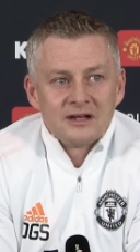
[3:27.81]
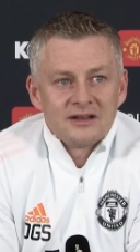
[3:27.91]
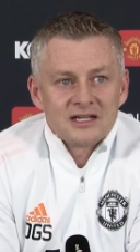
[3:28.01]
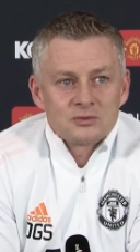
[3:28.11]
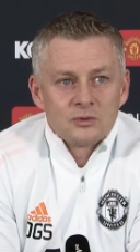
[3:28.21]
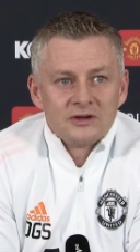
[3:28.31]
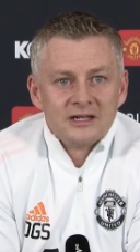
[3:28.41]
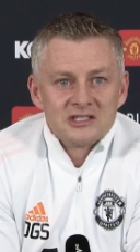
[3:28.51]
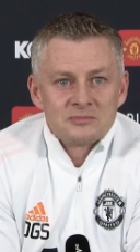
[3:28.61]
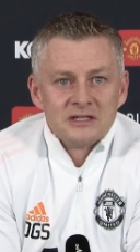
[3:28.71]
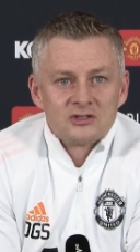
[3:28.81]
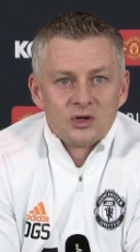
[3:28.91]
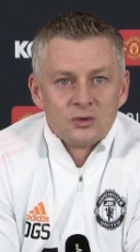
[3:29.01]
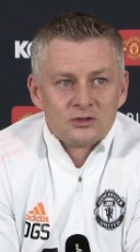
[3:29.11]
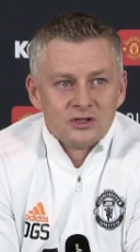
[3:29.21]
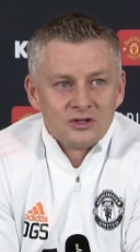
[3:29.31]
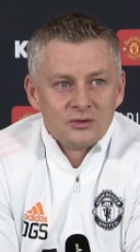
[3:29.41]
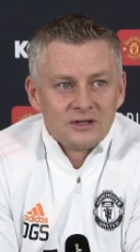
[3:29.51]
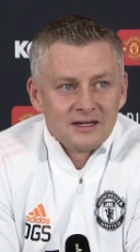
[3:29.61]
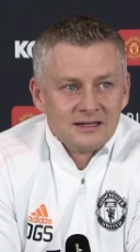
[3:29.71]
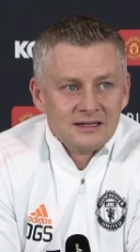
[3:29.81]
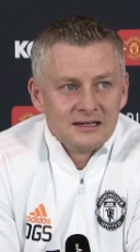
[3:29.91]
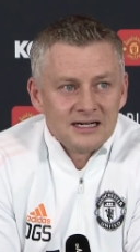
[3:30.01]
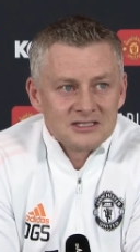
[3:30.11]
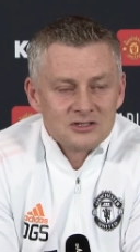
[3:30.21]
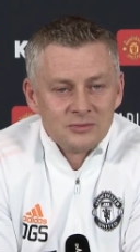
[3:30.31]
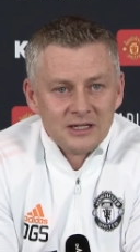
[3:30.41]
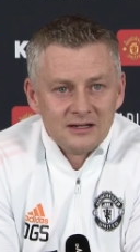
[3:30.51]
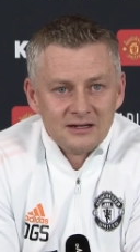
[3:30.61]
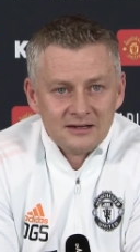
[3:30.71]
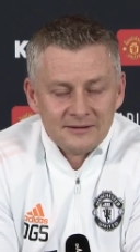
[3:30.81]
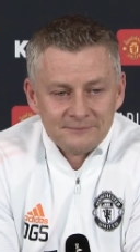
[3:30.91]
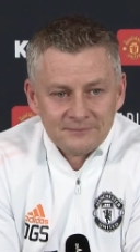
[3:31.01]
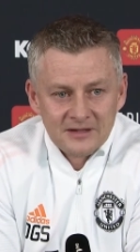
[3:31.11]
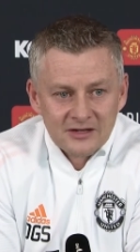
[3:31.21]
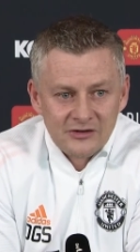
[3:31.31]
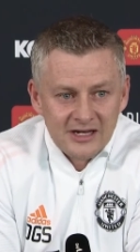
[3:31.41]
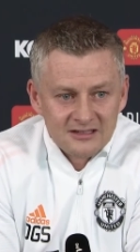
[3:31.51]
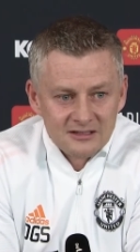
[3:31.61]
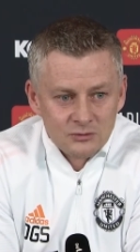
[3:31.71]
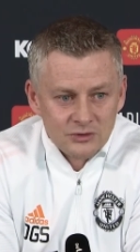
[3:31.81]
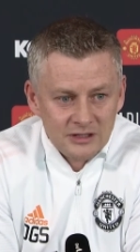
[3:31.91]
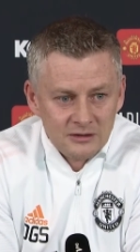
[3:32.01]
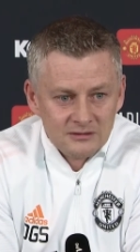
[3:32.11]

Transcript: And that's what he's been told to do. He has to be the creative one.